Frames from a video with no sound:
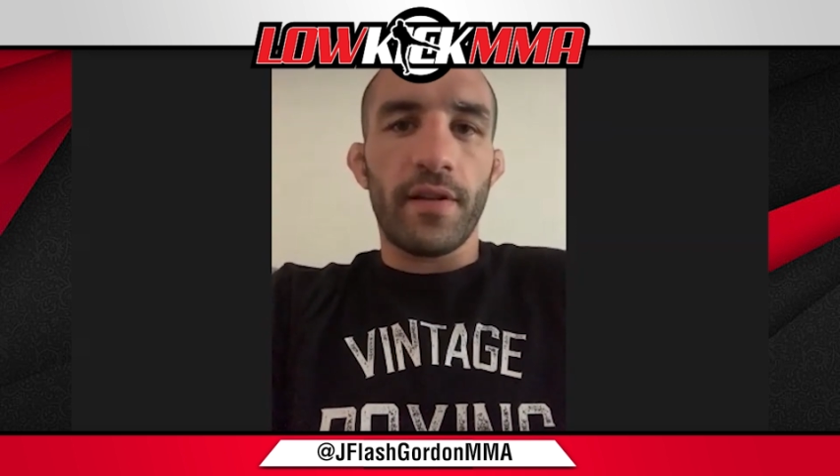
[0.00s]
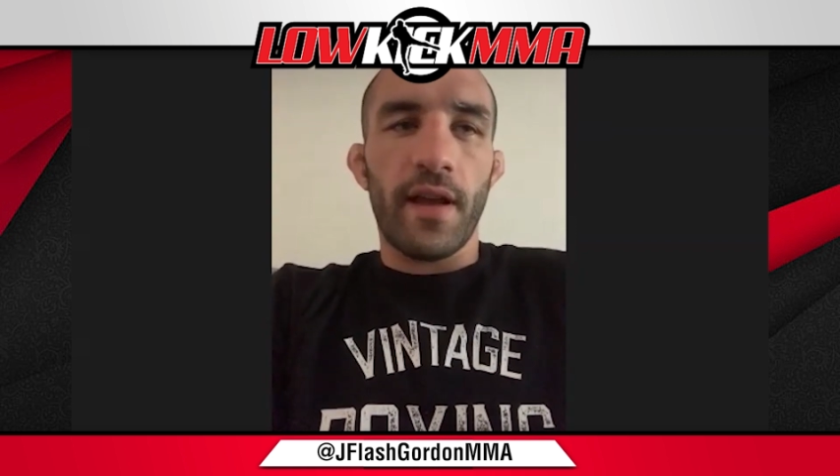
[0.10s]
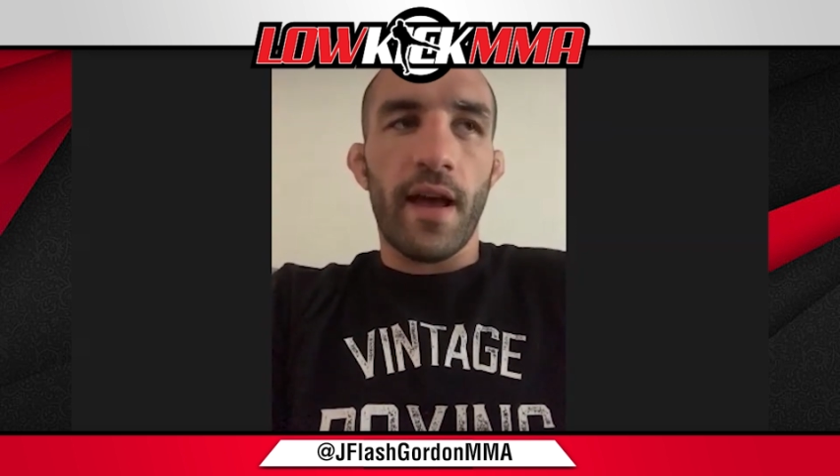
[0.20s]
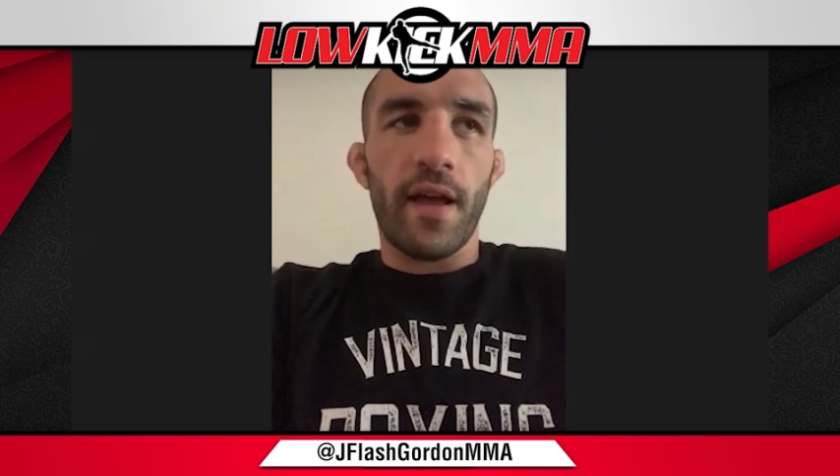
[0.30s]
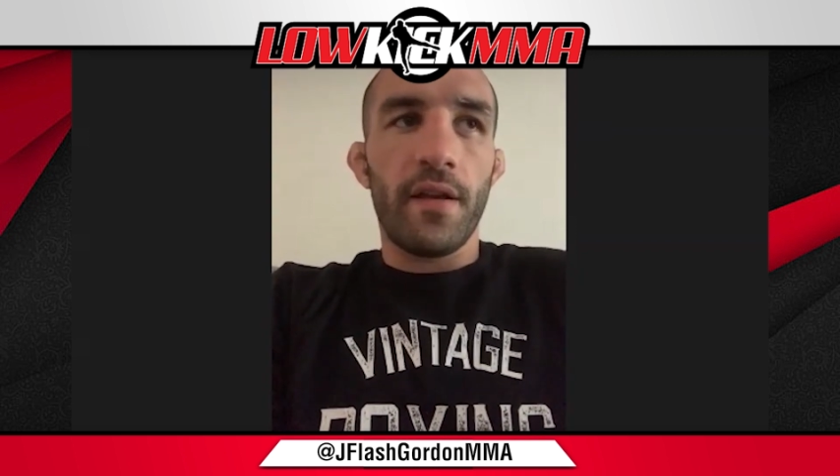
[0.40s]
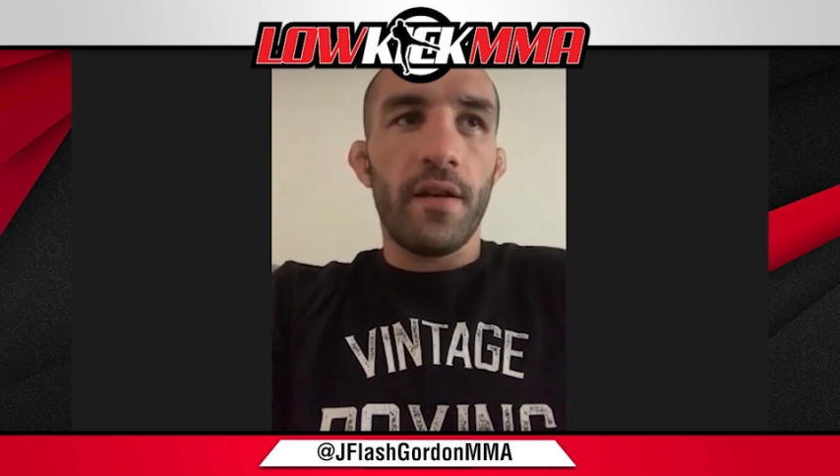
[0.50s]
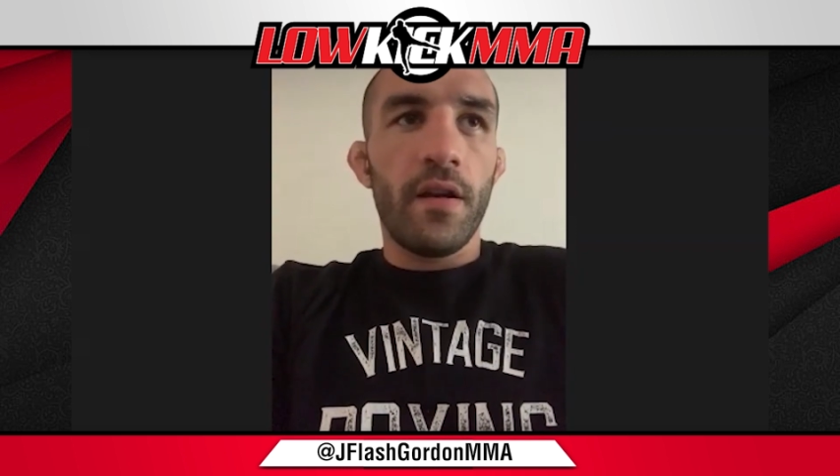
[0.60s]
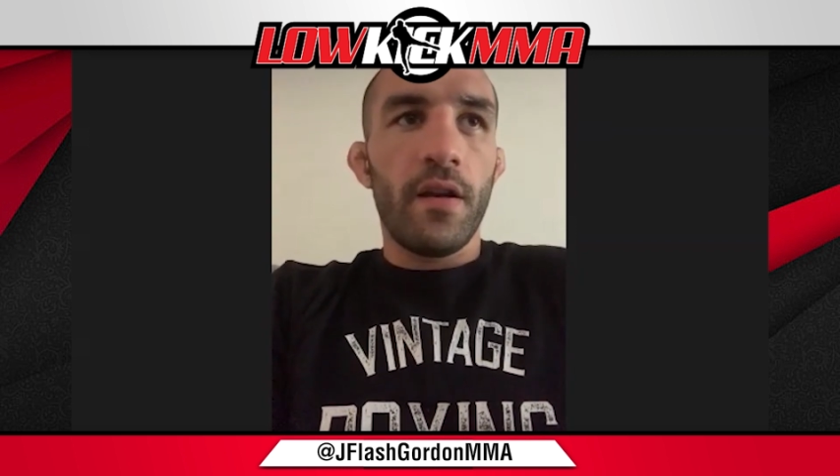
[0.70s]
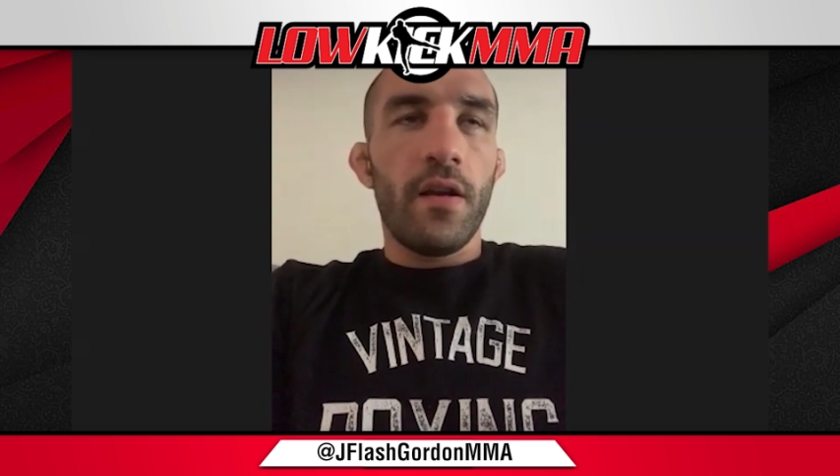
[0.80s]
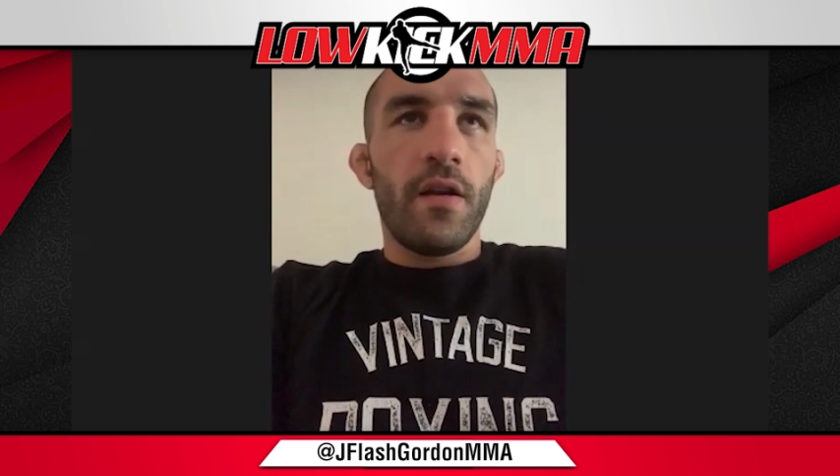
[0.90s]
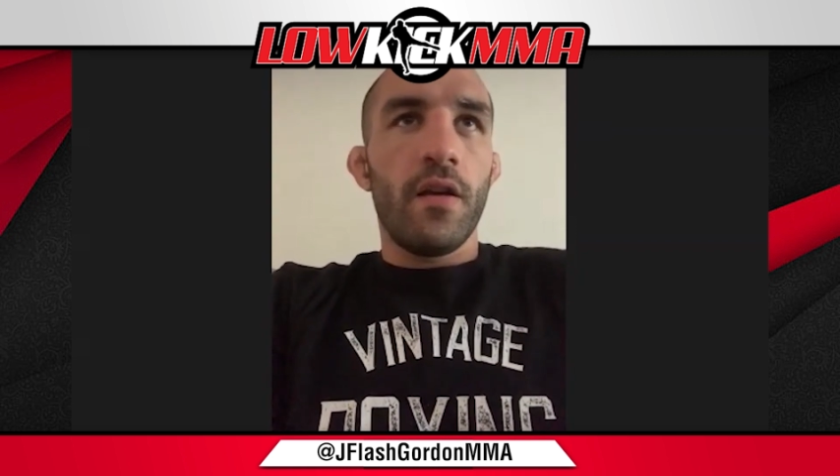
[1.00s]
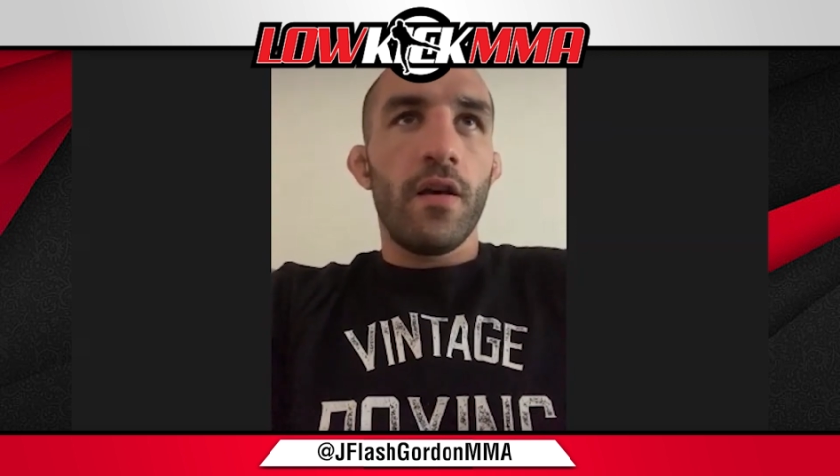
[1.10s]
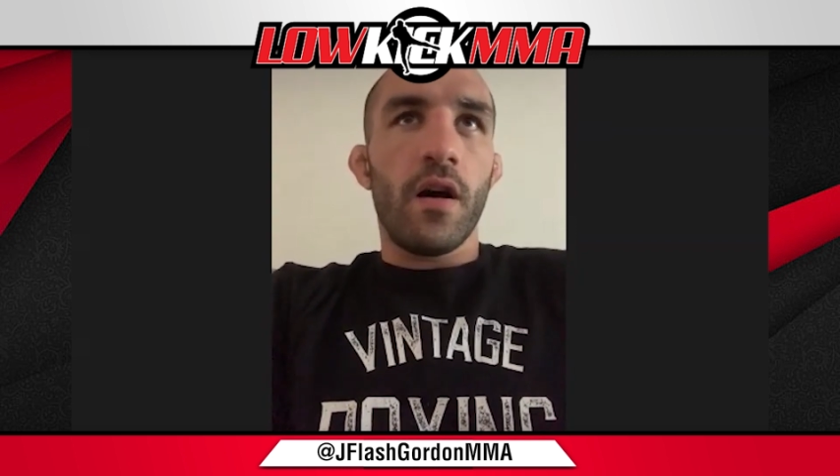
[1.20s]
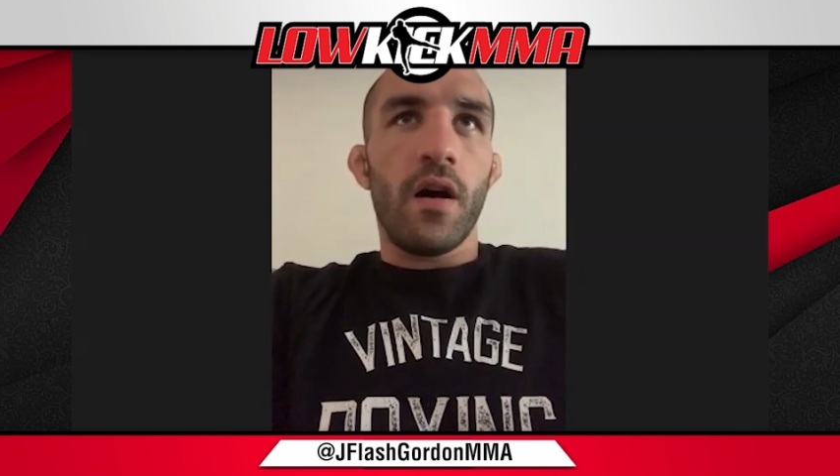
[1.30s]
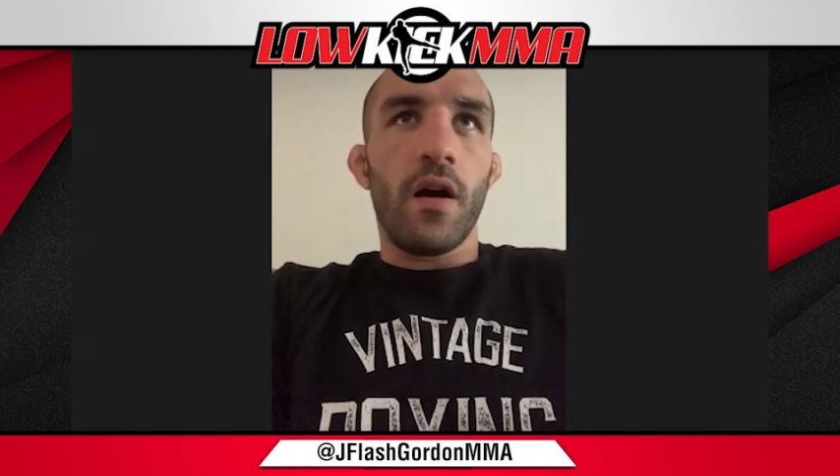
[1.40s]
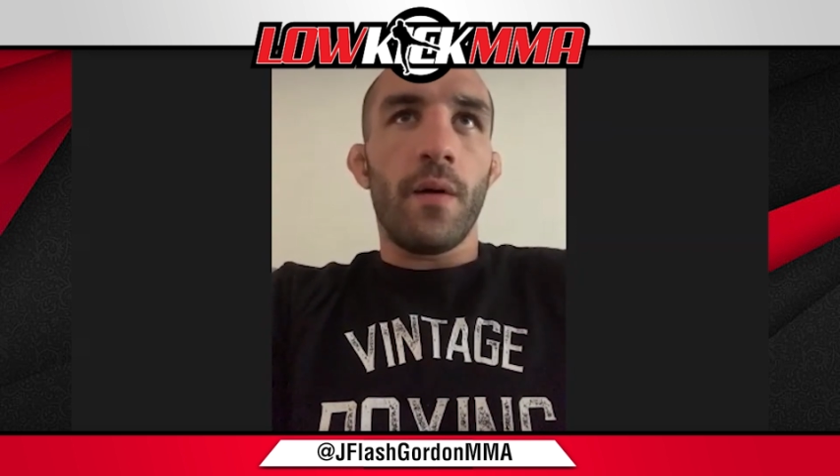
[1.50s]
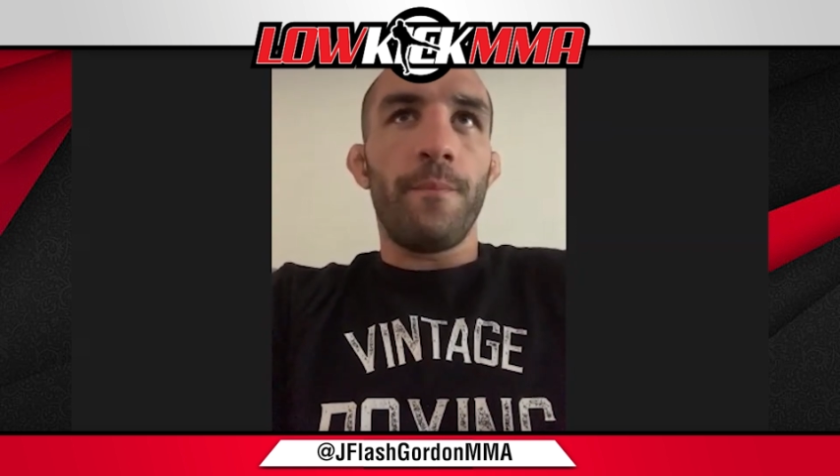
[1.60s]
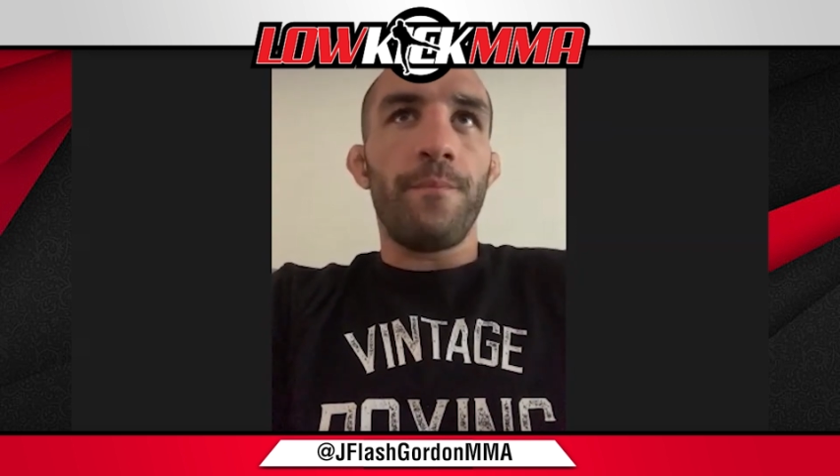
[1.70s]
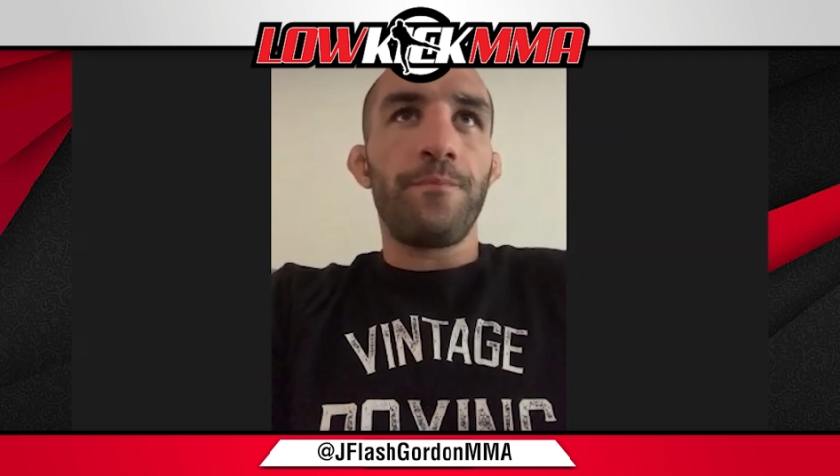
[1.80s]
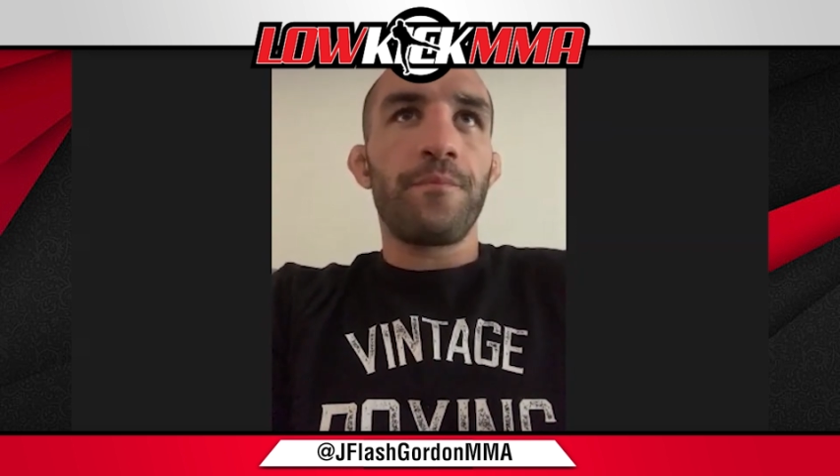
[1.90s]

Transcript: that. And